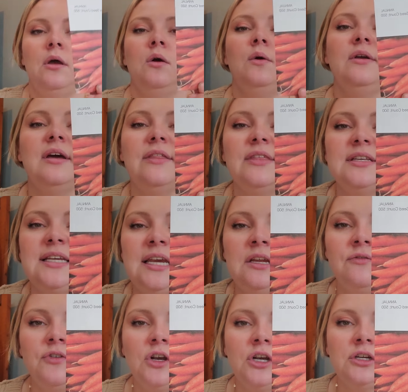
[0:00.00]
We got the
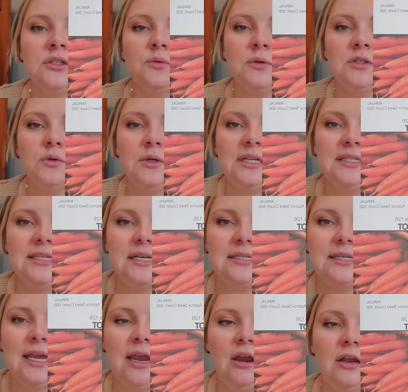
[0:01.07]
Danvers 126
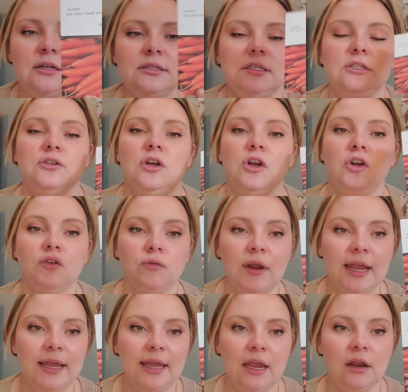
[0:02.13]
carrots. These are a
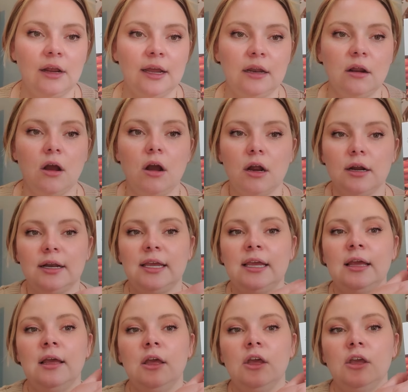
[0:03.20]
great carrot, hardy.